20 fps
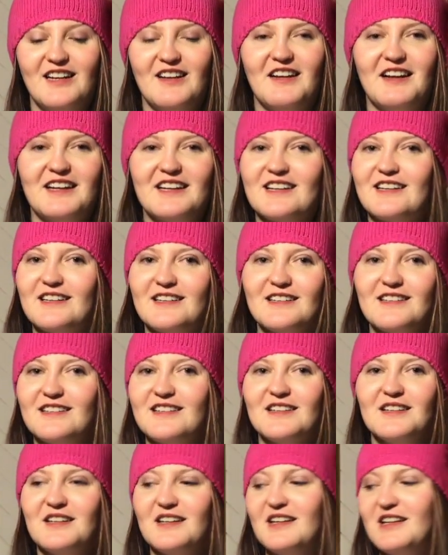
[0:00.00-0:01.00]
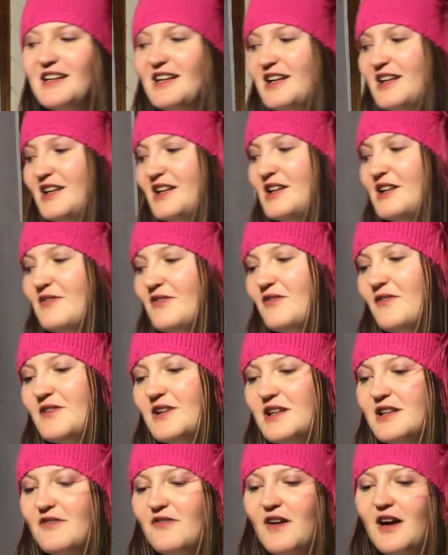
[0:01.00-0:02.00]
Like,
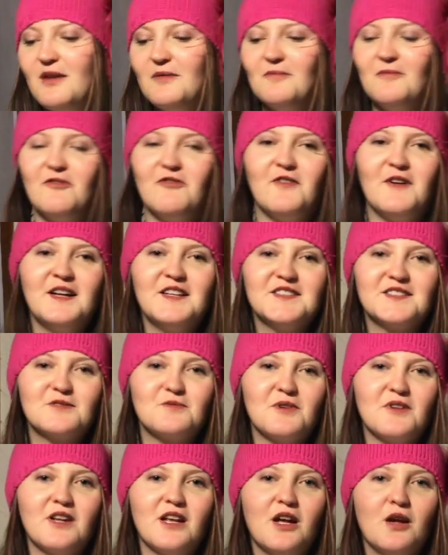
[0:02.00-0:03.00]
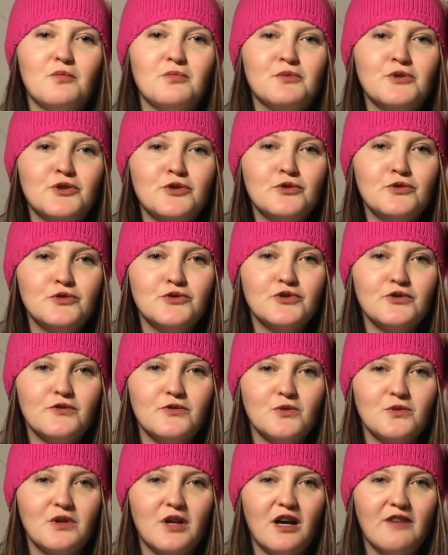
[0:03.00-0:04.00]
if I'm faced with a
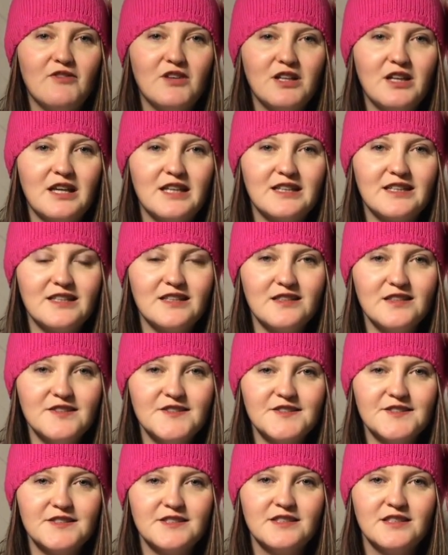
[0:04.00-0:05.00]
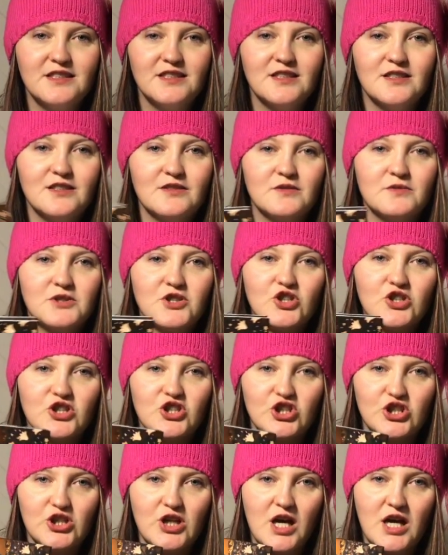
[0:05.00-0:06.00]
beautiful cover like this, which
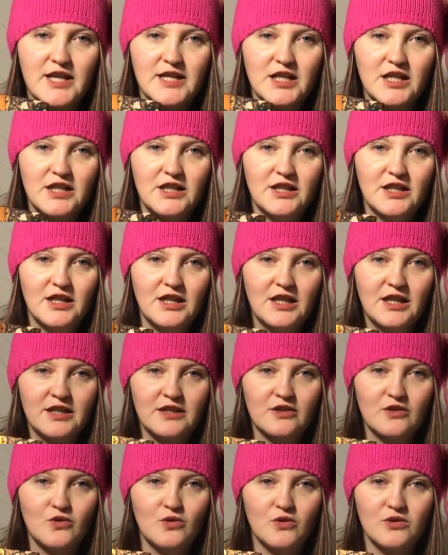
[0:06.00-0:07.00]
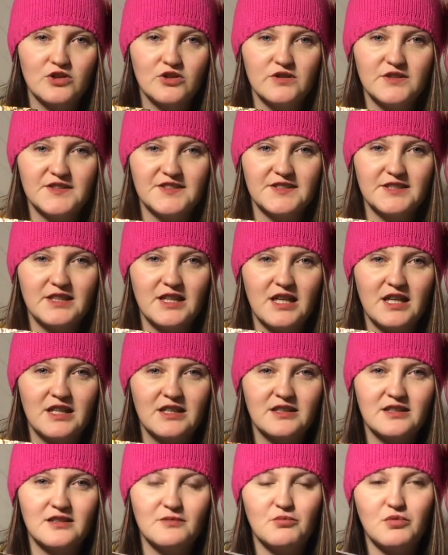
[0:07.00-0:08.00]
is shiny and gorgeous
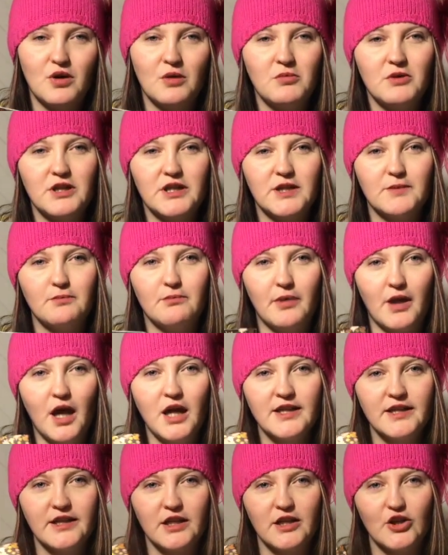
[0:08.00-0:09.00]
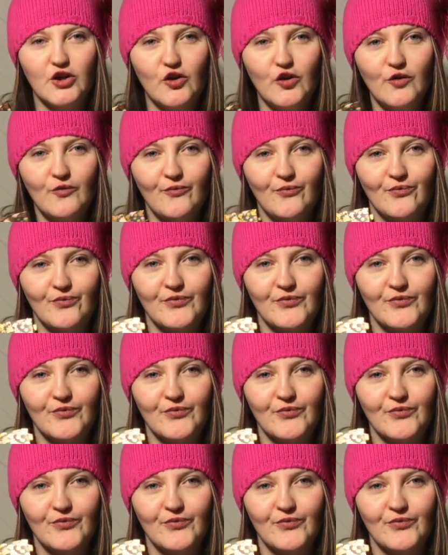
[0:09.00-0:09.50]
and probably blinding you,